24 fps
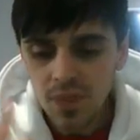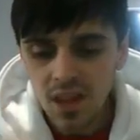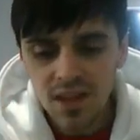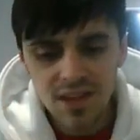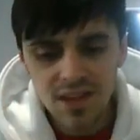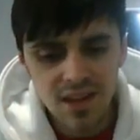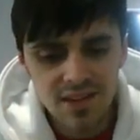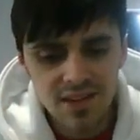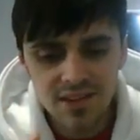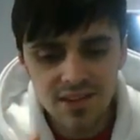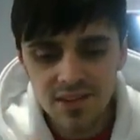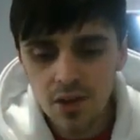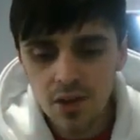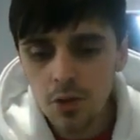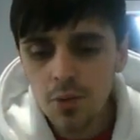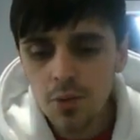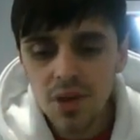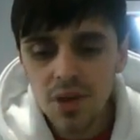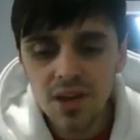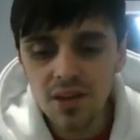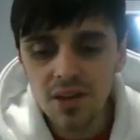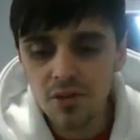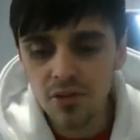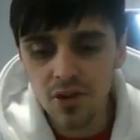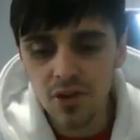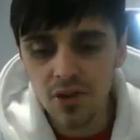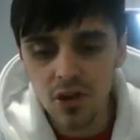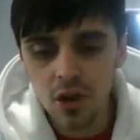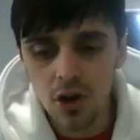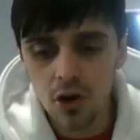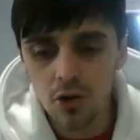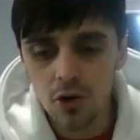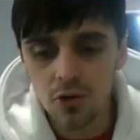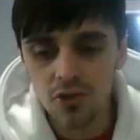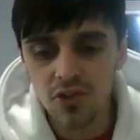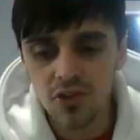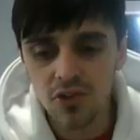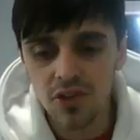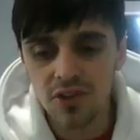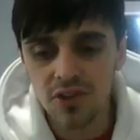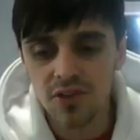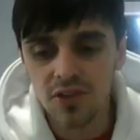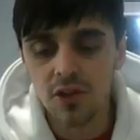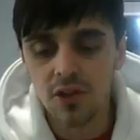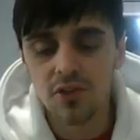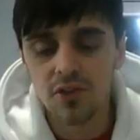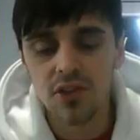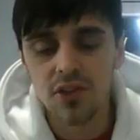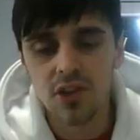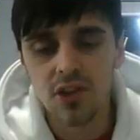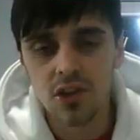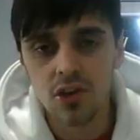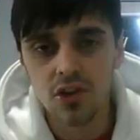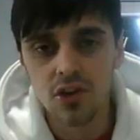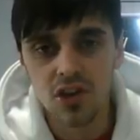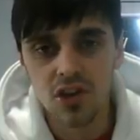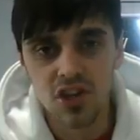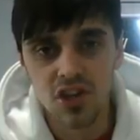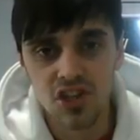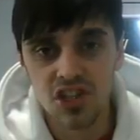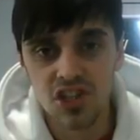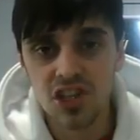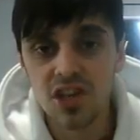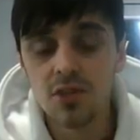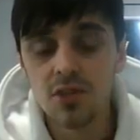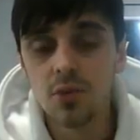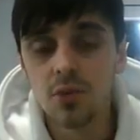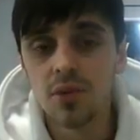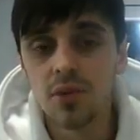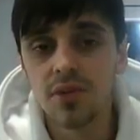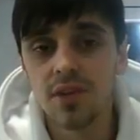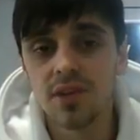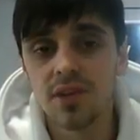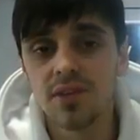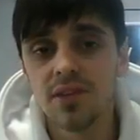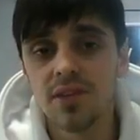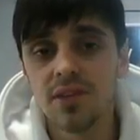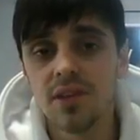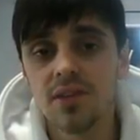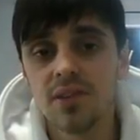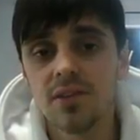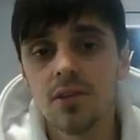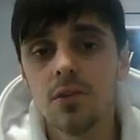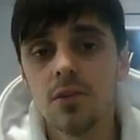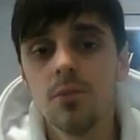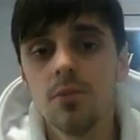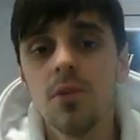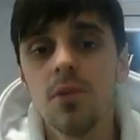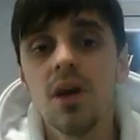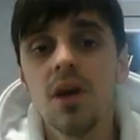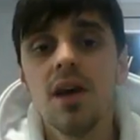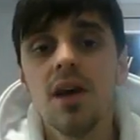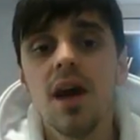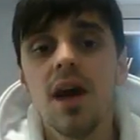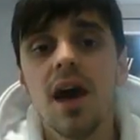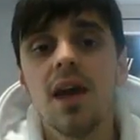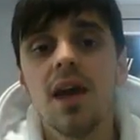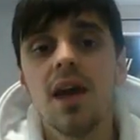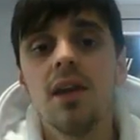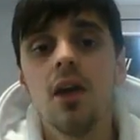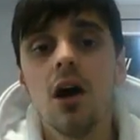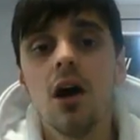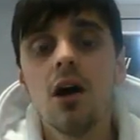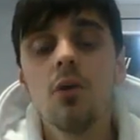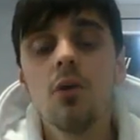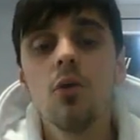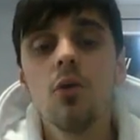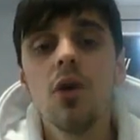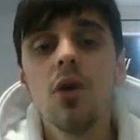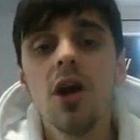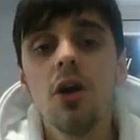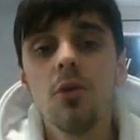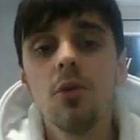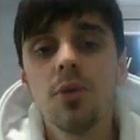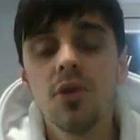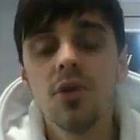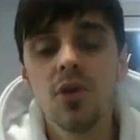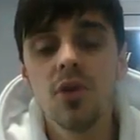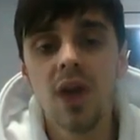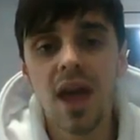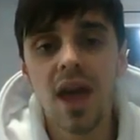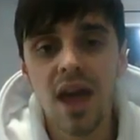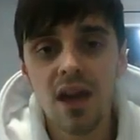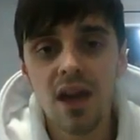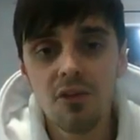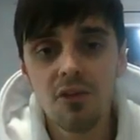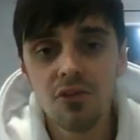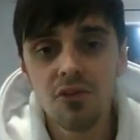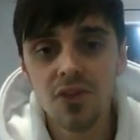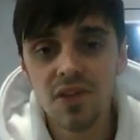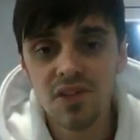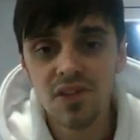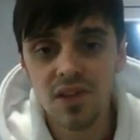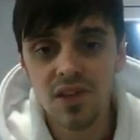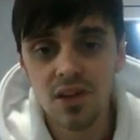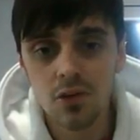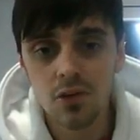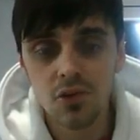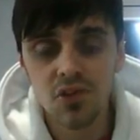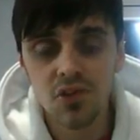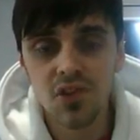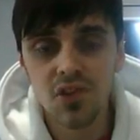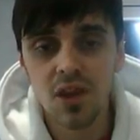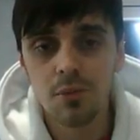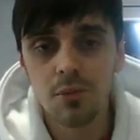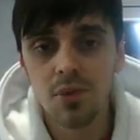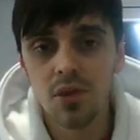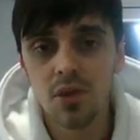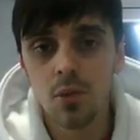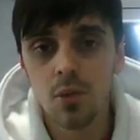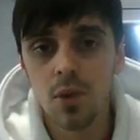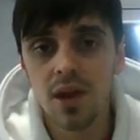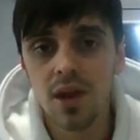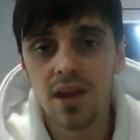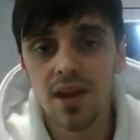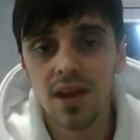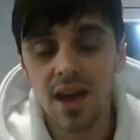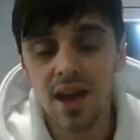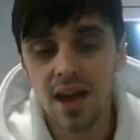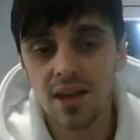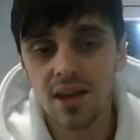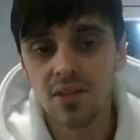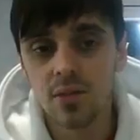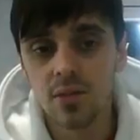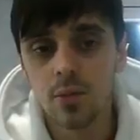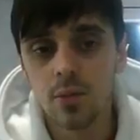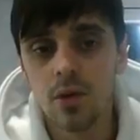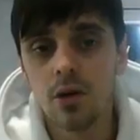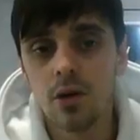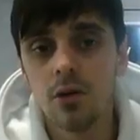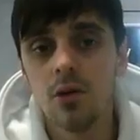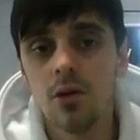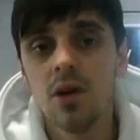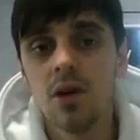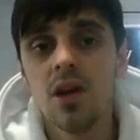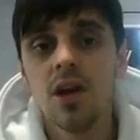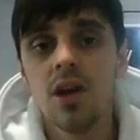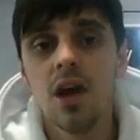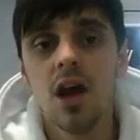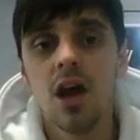there's so many different goals and stuff that you can achieve with this system, and I will help you every single step of the way as well.